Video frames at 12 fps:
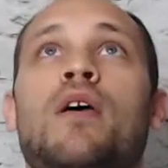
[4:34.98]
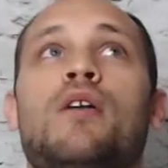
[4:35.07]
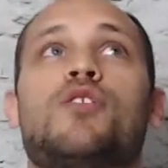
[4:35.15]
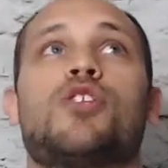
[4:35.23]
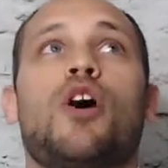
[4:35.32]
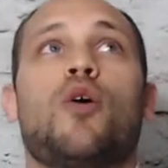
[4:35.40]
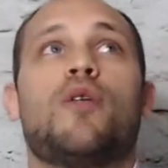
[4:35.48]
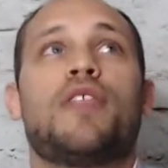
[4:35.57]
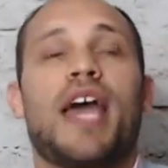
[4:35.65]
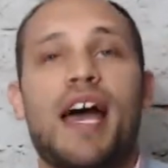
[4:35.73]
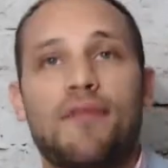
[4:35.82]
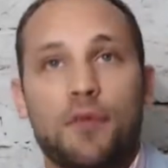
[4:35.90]
so they
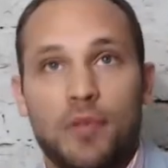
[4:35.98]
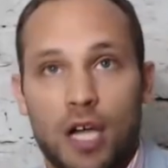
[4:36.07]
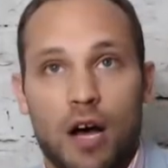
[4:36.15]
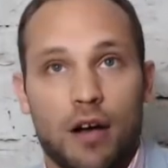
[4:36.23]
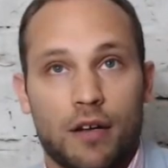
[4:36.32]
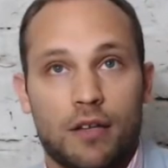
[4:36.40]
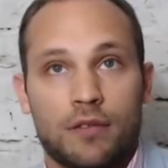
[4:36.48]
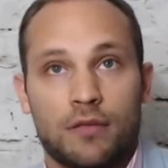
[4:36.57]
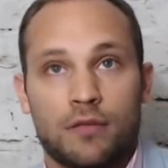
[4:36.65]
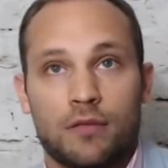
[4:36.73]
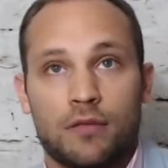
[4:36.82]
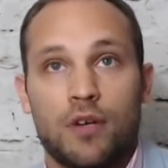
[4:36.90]
have a blog.
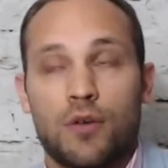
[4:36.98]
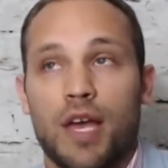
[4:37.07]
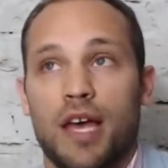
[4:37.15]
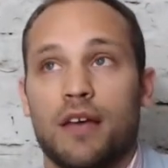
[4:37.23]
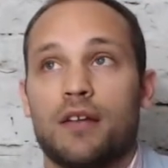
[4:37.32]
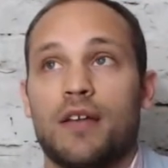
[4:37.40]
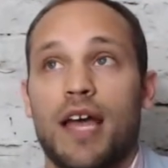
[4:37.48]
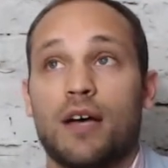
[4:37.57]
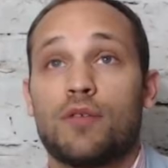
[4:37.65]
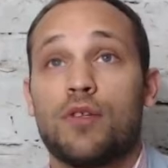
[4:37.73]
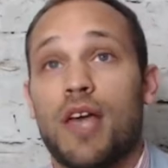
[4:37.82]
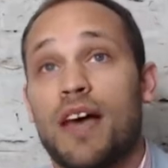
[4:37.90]
Okay, now,
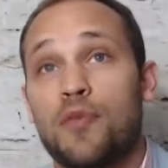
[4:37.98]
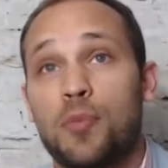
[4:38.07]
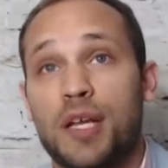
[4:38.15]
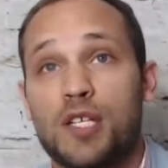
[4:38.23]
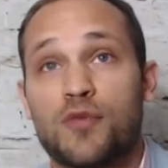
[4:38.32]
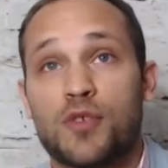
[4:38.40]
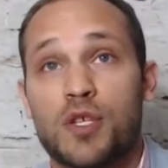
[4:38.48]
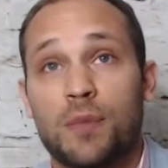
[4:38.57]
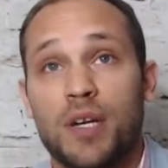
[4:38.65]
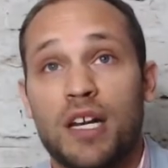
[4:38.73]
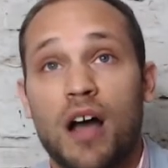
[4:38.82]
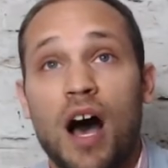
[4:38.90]
do they have a place for
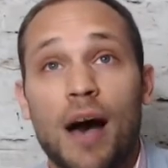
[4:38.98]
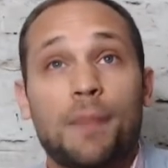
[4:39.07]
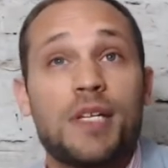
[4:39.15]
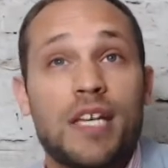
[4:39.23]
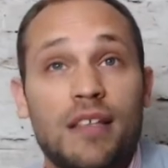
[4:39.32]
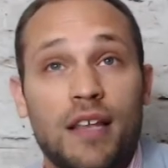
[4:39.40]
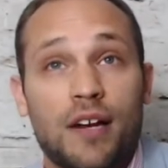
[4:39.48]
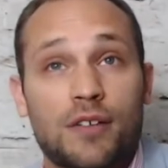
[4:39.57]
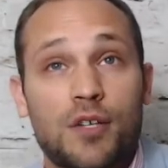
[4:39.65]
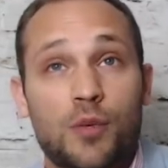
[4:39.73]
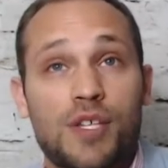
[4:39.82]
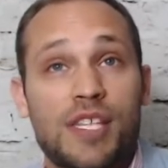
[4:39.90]
somebody to opt in there
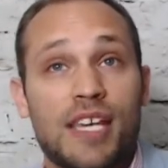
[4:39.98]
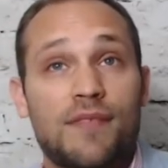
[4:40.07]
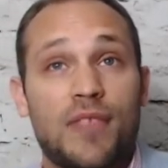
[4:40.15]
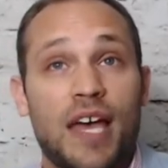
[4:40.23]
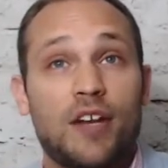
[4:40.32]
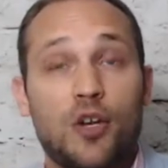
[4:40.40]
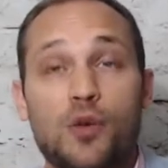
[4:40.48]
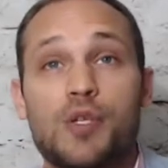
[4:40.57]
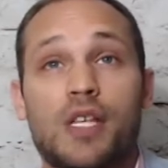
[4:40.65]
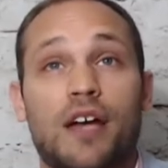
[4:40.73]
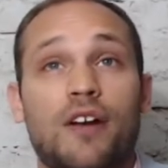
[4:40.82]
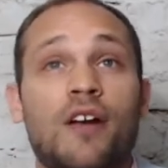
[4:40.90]
to receive that
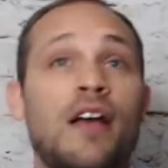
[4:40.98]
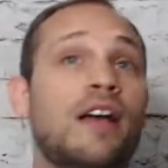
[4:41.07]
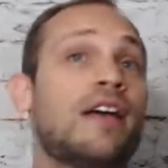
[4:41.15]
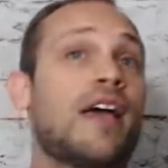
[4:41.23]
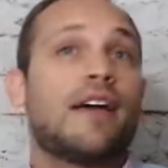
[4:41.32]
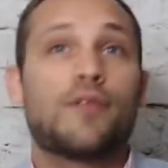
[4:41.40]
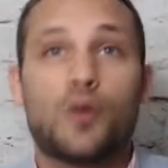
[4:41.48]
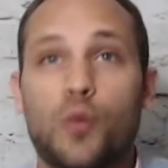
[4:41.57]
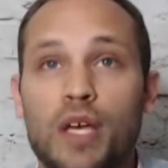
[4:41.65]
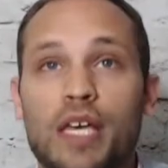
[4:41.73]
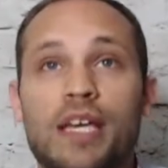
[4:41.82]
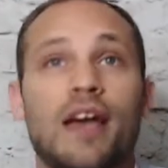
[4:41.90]
newsletter every
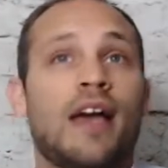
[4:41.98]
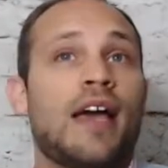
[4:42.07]
week,